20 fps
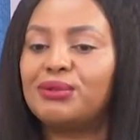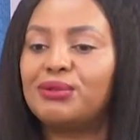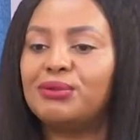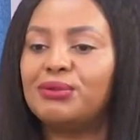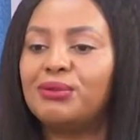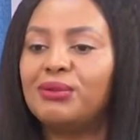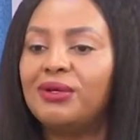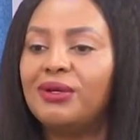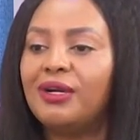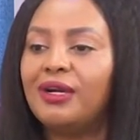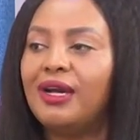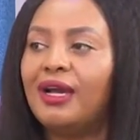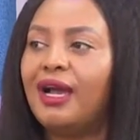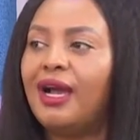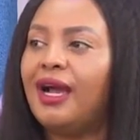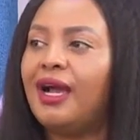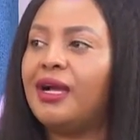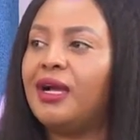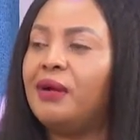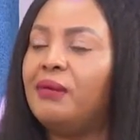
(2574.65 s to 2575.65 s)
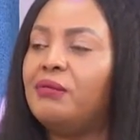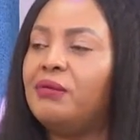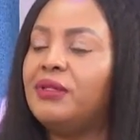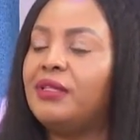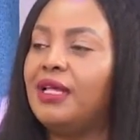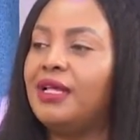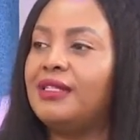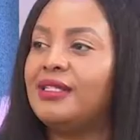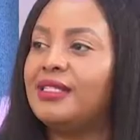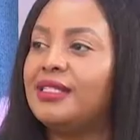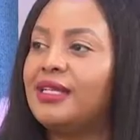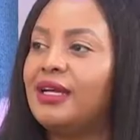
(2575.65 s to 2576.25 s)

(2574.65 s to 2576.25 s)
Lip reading: to a couple that is